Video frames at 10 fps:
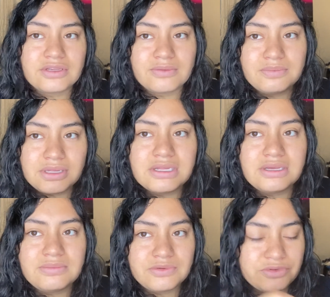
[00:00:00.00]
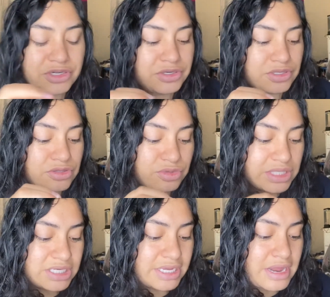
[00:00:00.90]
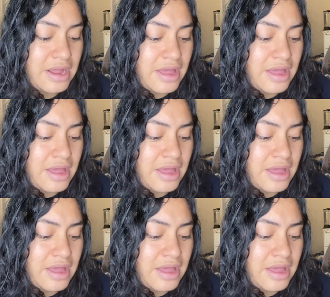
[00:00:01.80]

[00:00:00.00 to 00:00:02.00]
completely before you can switch it.